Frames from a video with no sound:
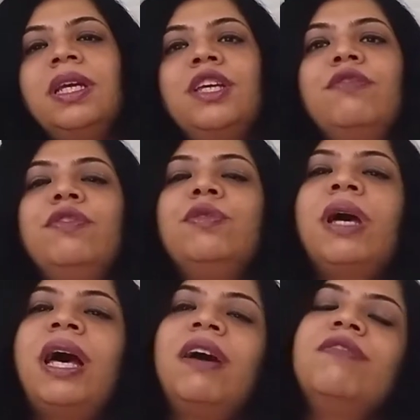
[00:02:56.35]
If you
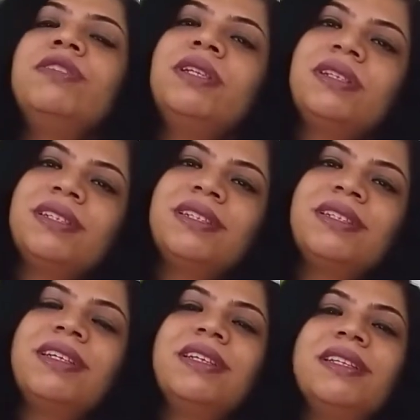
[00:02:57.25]
have
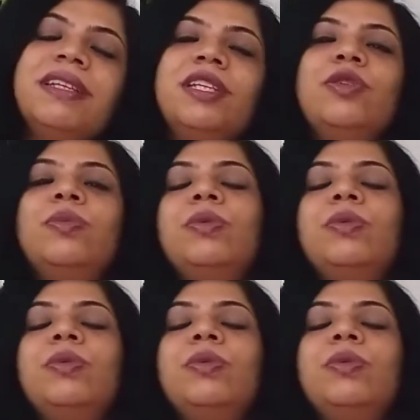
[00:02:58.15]
children, then you